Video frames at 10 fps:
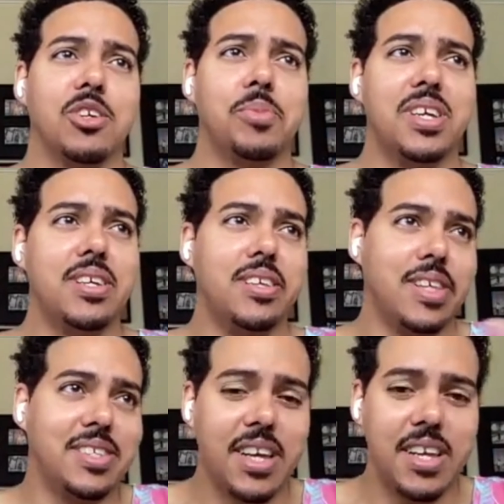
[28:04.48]
be,
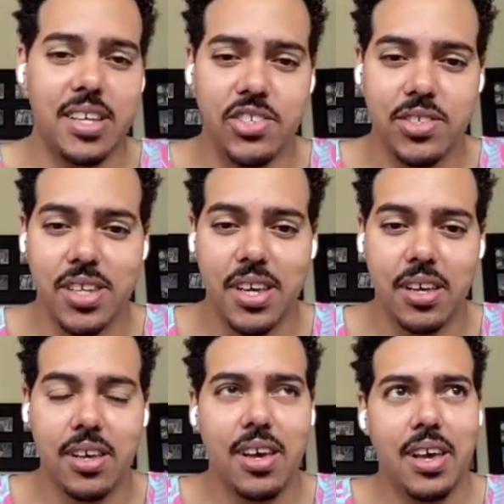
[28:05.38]
let's say, an interesting